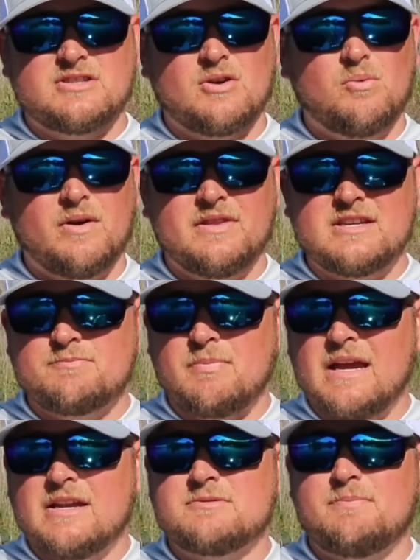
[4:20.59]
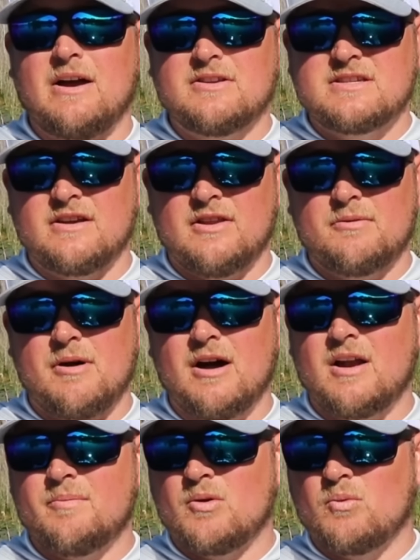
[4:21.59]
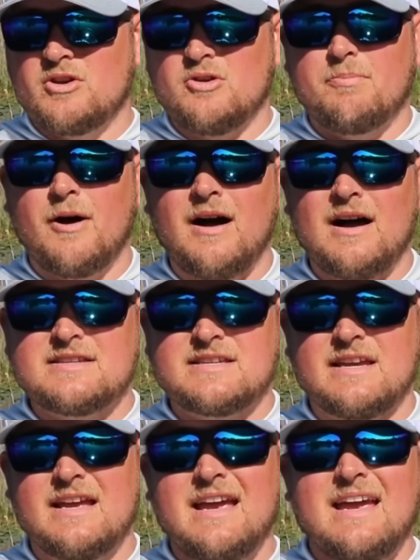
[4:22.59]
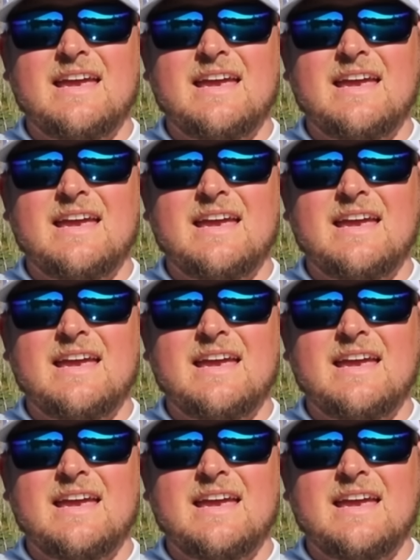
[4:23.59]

so when this bait is bouncing on the bottom and when you pause it,